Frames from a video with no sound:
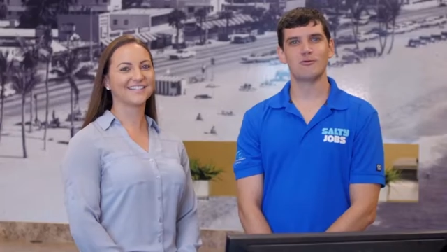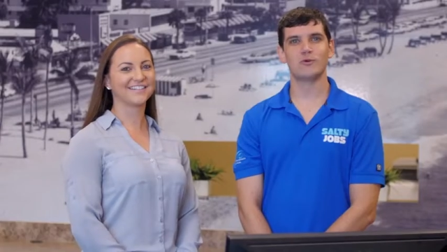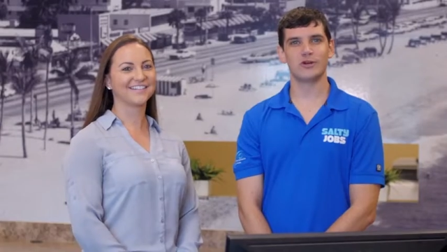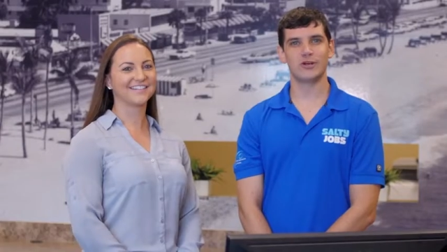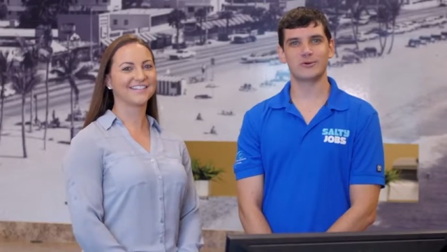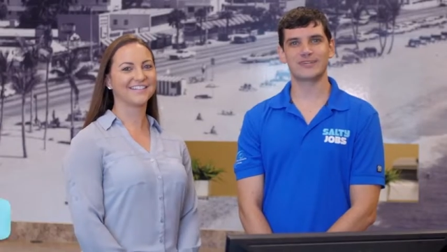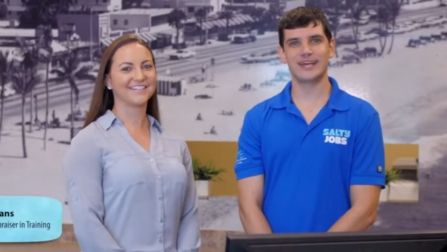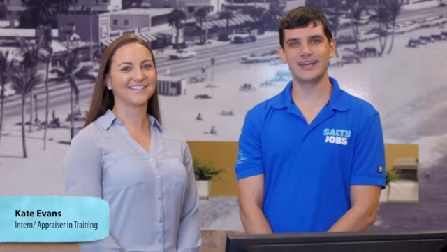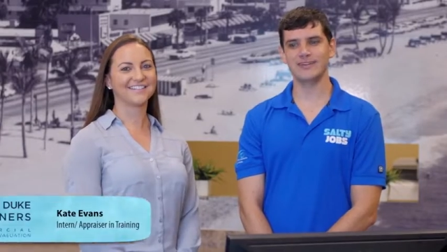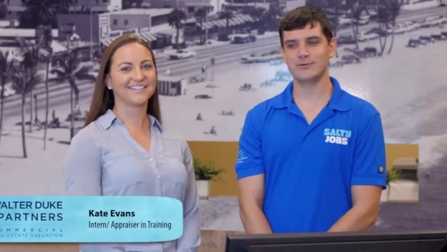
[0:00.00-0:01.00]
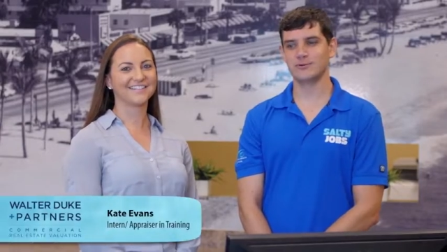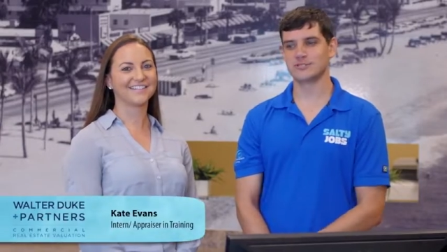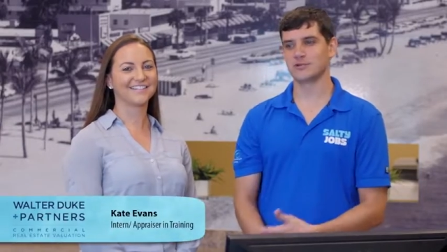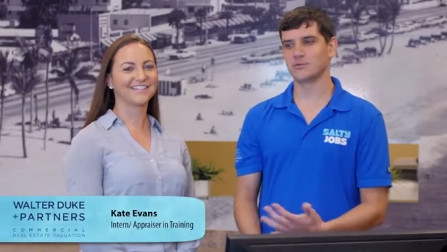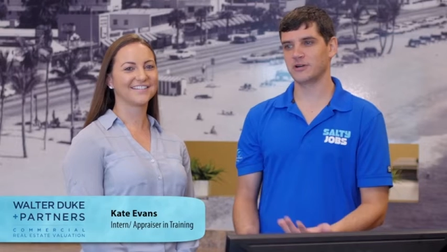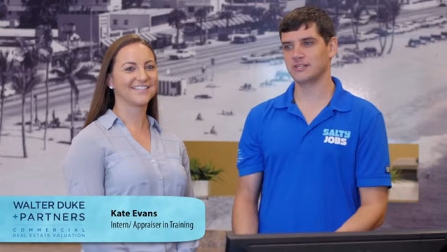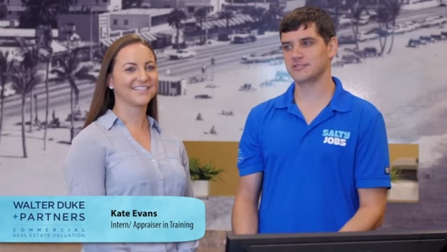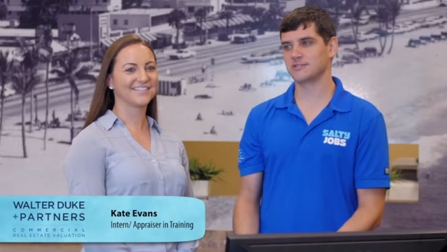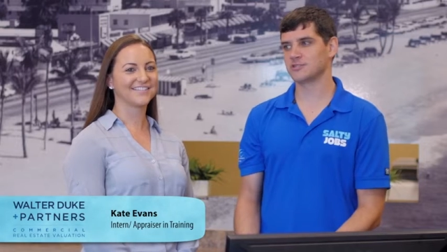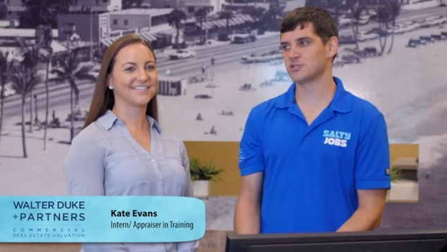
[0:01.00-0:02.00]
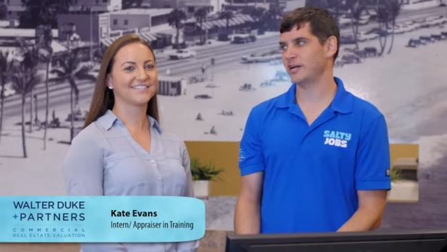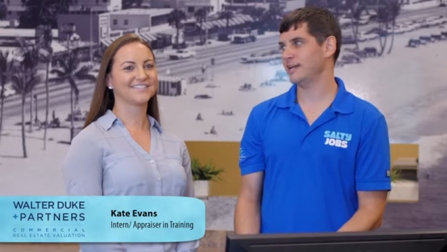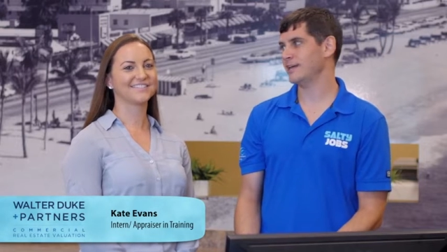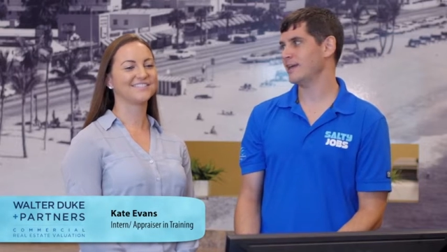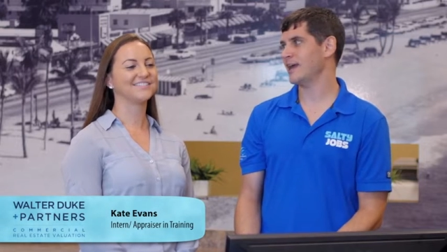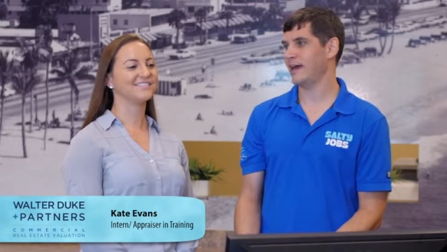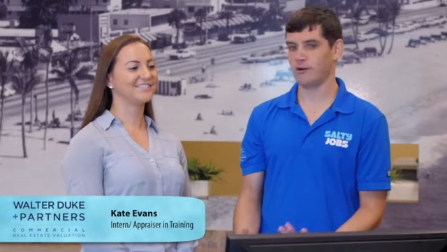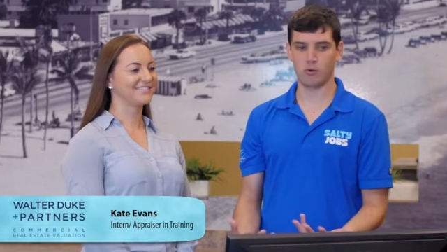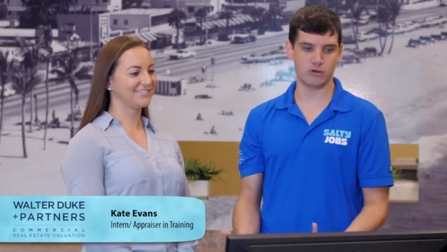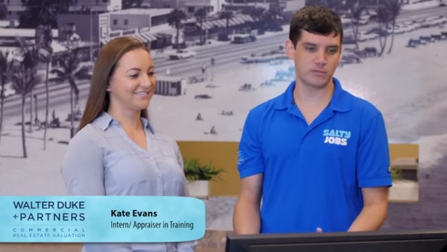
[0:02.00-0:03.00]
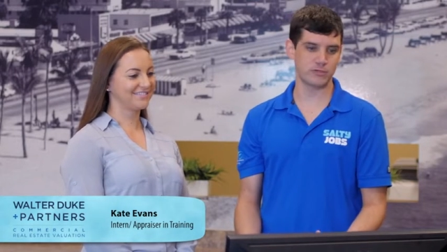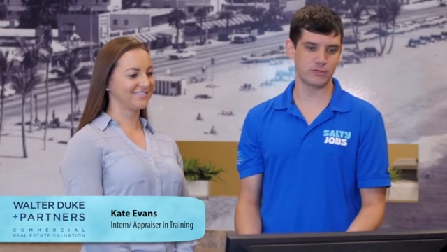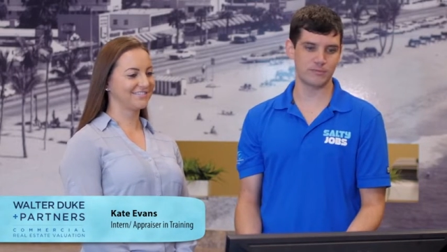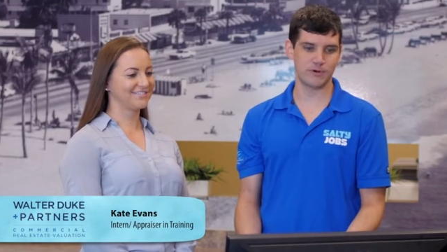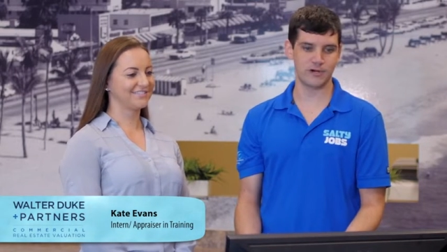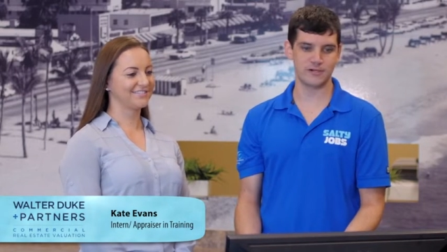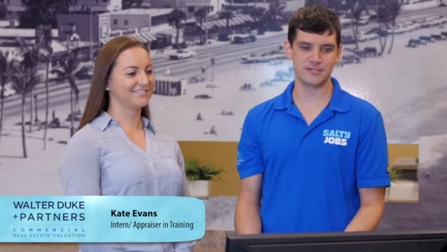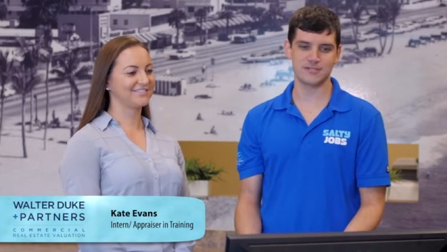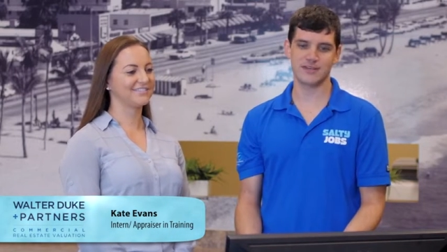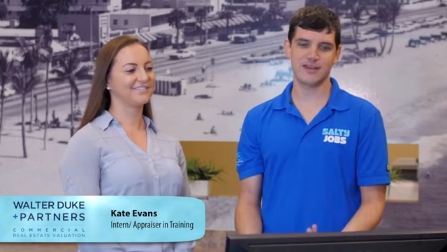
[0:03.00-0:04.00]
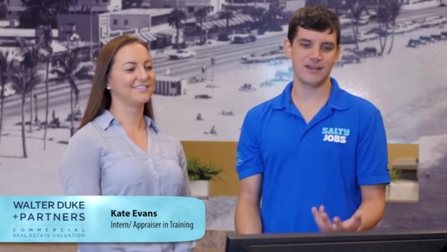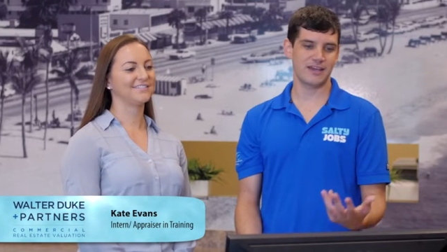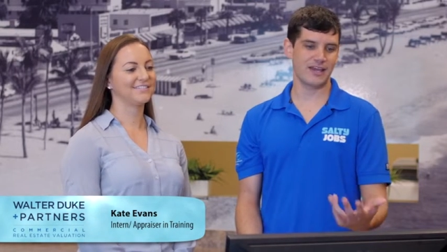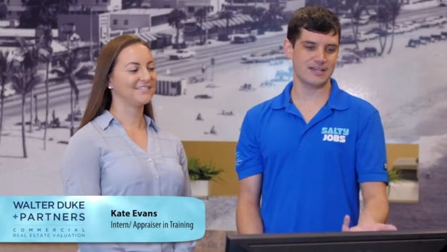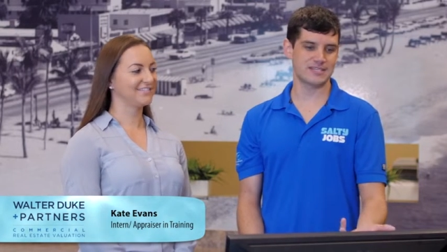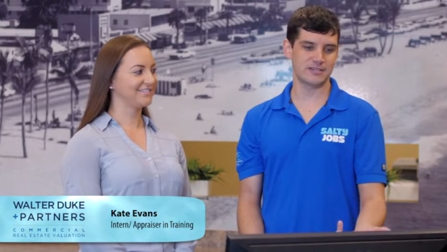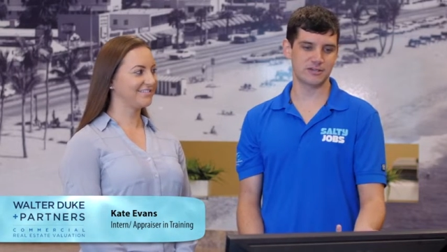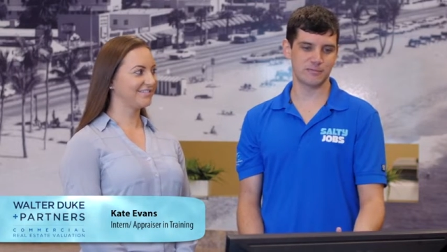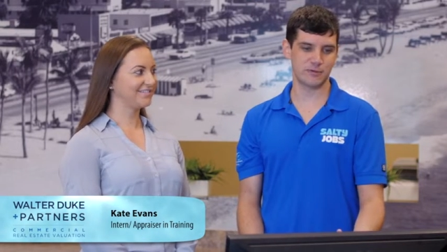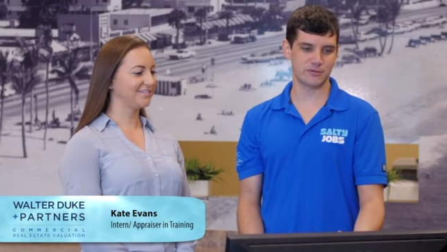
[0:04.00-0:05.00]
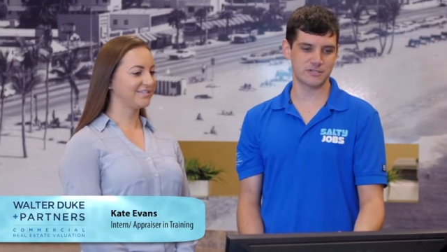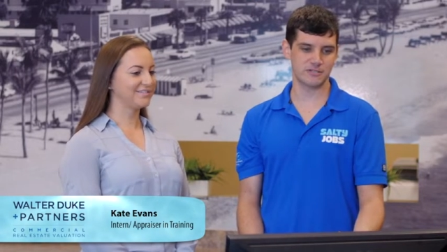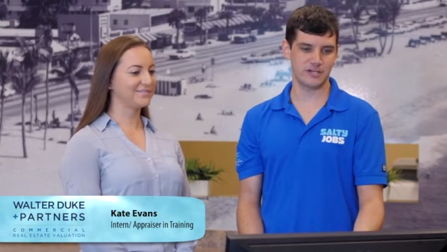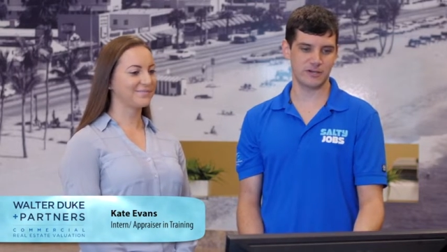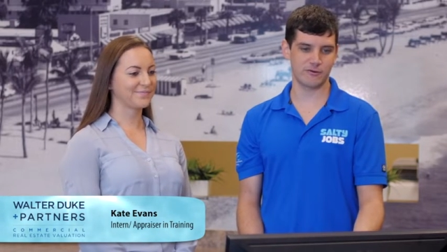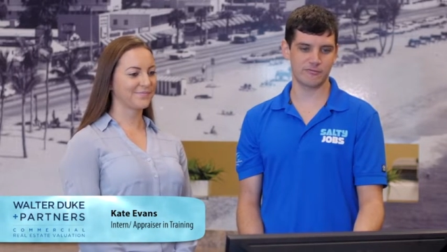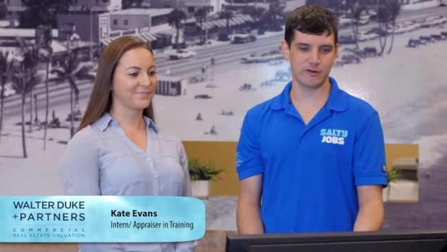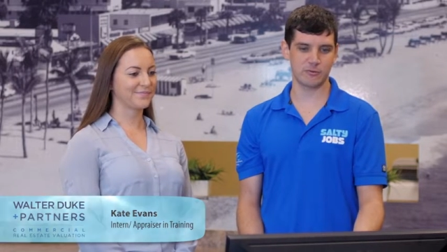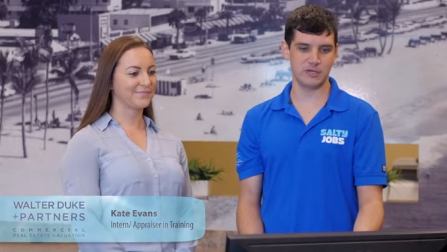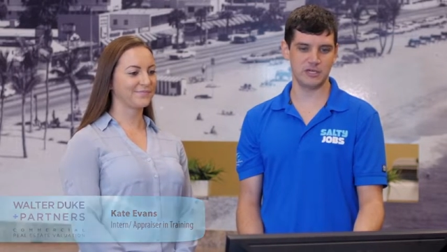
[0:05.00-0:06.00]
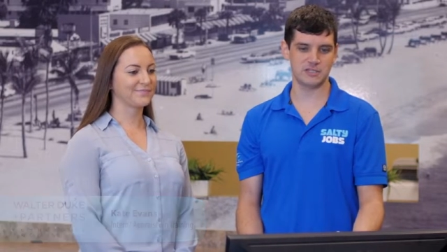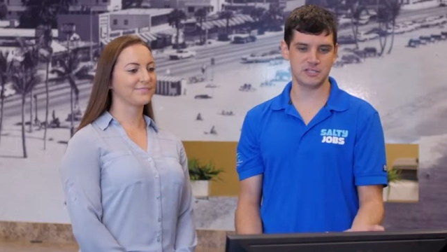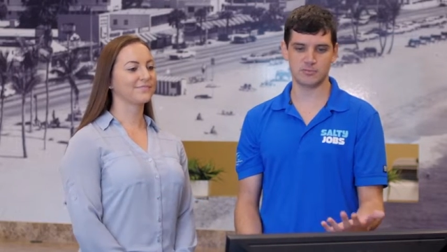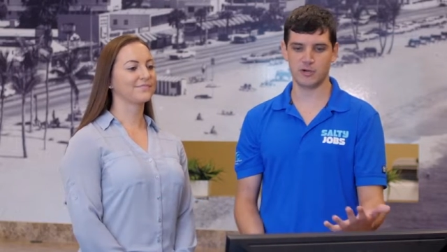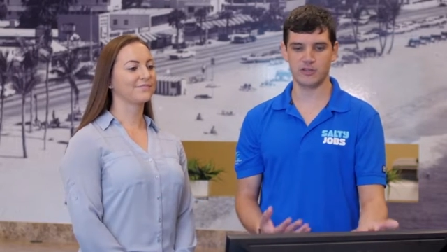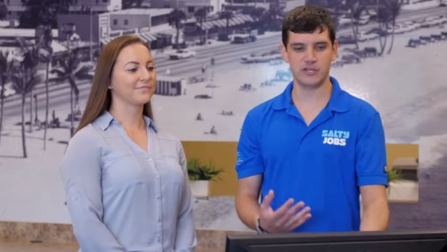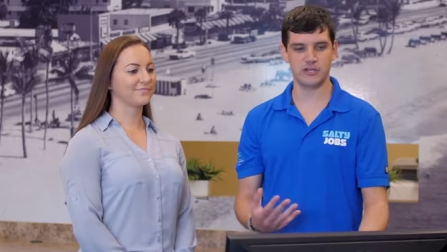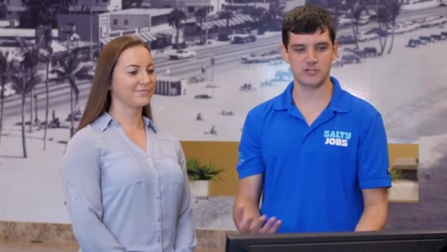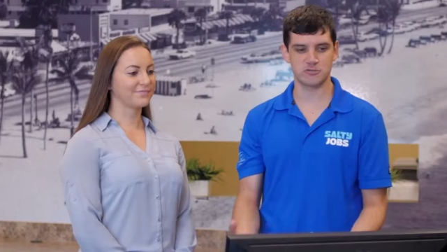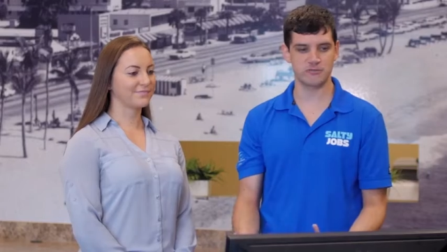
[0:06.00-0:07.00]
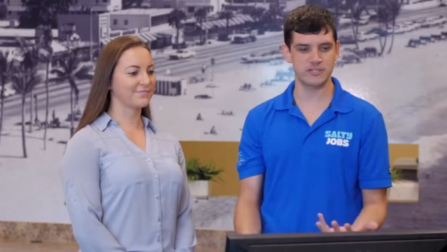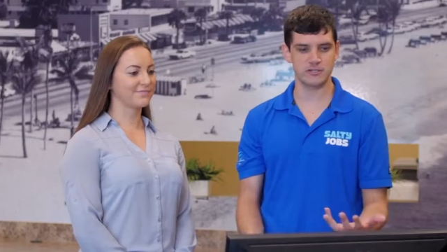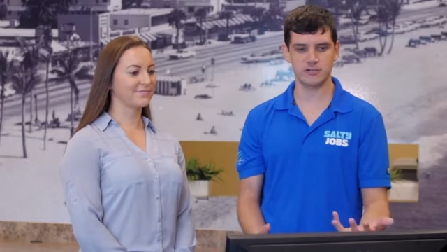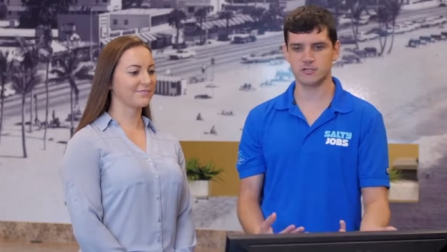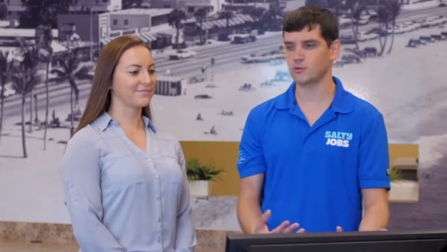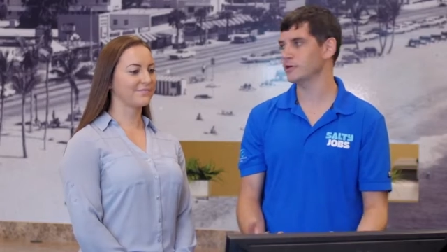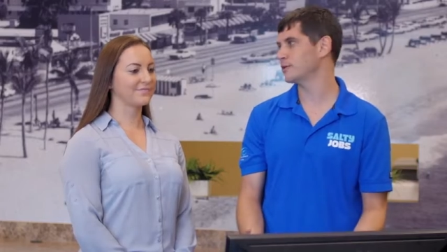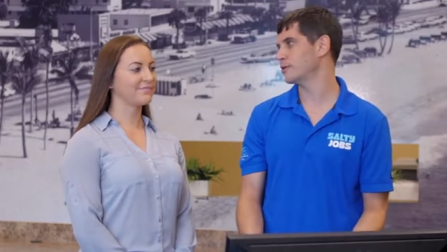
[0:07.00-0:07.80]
Speaker 1: We're here with Kate, who is an appraiser in training at Walter Duke and Partners. Kate, I see the computer screen here in front of me. Is this part of the initial research? What are you